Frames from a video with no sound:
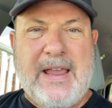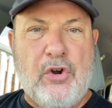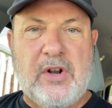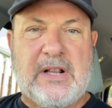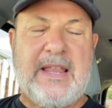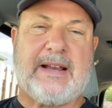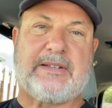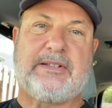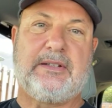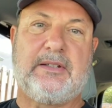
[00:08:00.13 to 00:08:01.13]
paid on
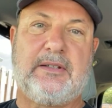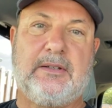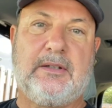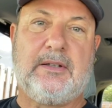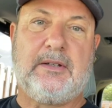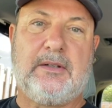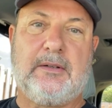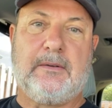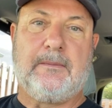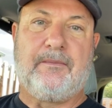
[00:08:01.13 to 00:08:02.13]
clicks.
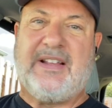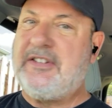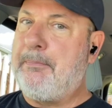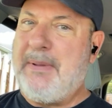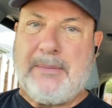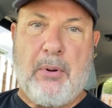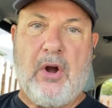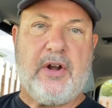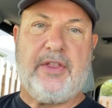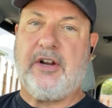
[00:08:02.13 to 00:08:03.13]
That's a big
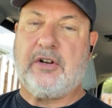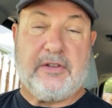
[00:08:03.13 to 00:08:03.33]
part of